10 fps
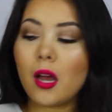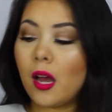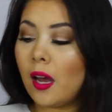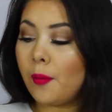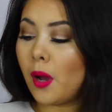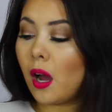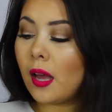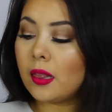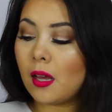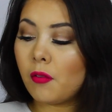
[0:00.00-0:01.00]
Um,
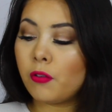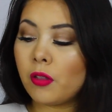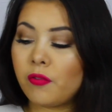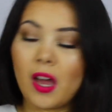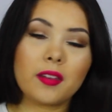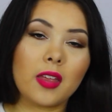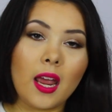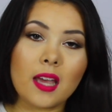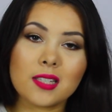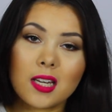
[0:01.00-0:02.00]
I love for the fact that
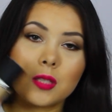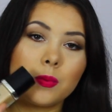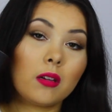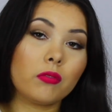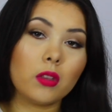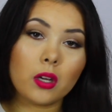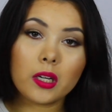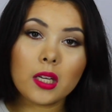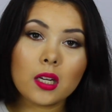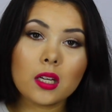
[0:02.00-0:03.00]
it has SPF
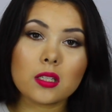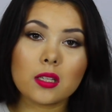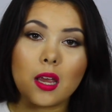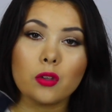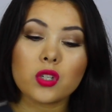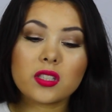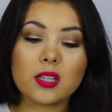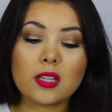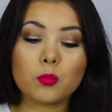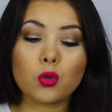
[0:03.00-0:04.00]
30 in it,
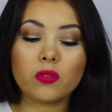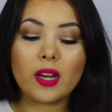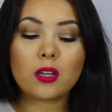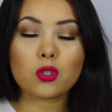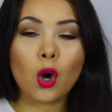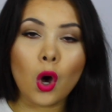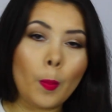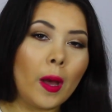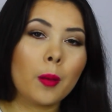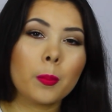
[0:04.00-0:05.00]
just as more of a
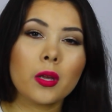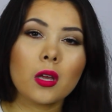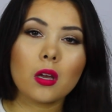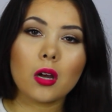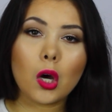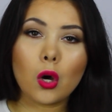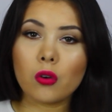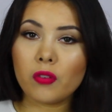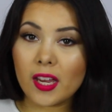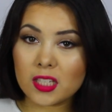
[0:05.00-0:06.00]
top up
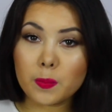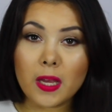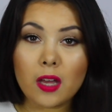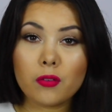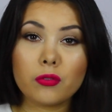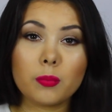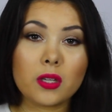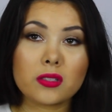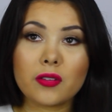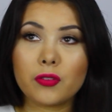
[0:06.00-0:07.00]
of SPF
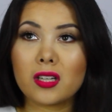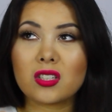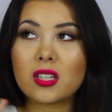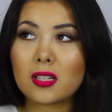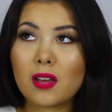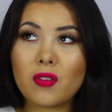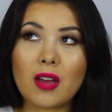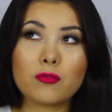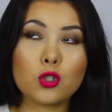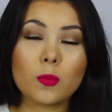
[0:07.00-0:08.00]
because I feel like you can never
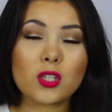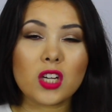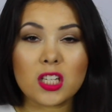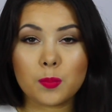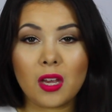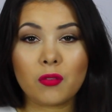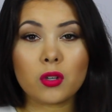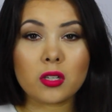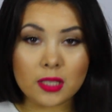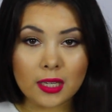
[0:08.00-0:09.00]
have too much SPF
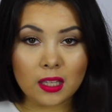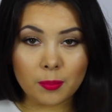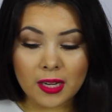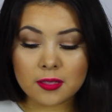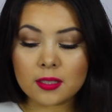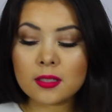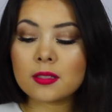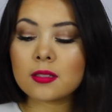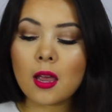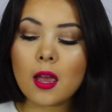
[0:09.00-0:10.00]
on a daily
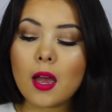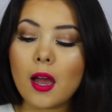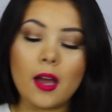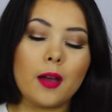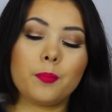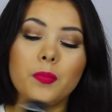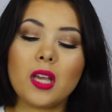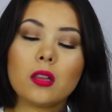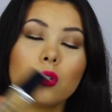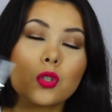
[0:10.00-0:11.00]
basis. Um,
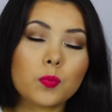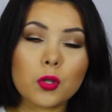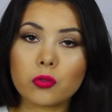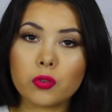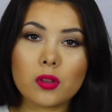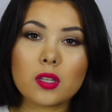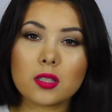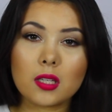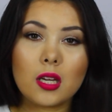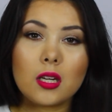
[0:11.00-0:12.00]
it looks beautiful on the
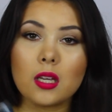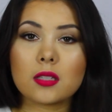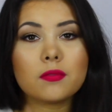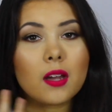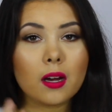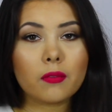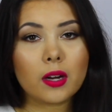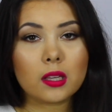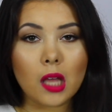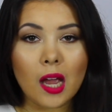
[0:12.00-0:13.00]
skin, it's very,
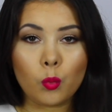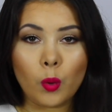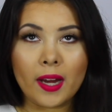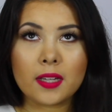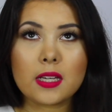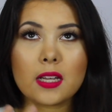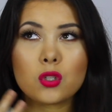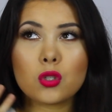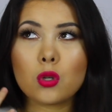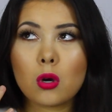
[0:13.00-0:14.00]
very lightweight.
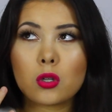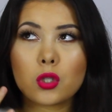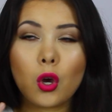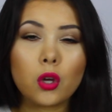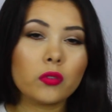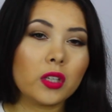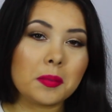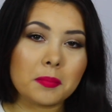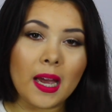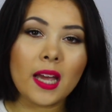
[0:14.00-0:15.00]
It's not
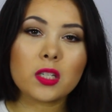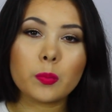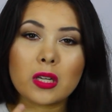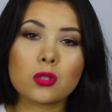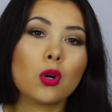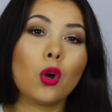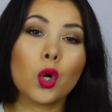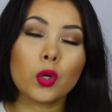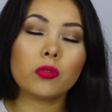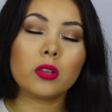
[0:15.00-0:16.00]
overly matte, but it's not
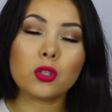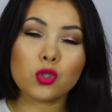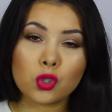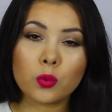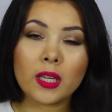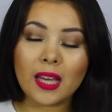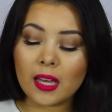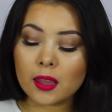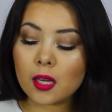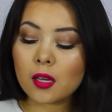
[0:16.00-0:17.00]
overly dewy
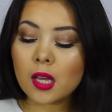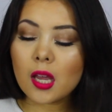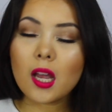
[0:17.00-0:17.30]
either.